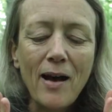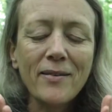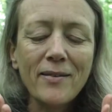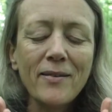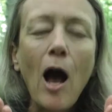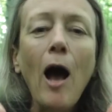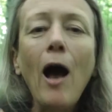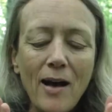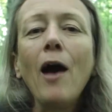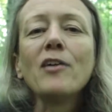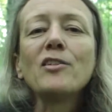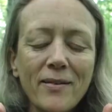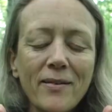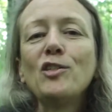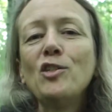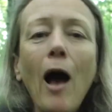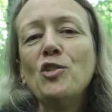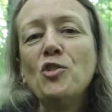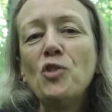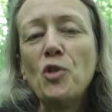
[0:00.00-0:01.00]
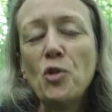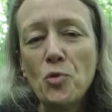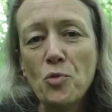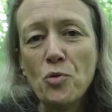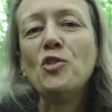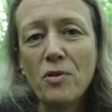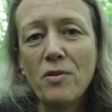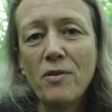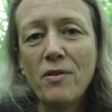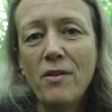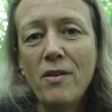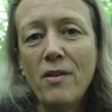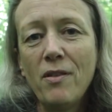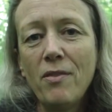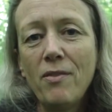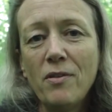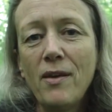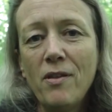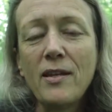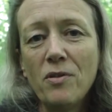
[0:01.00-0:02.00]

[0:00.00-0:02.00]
ask you that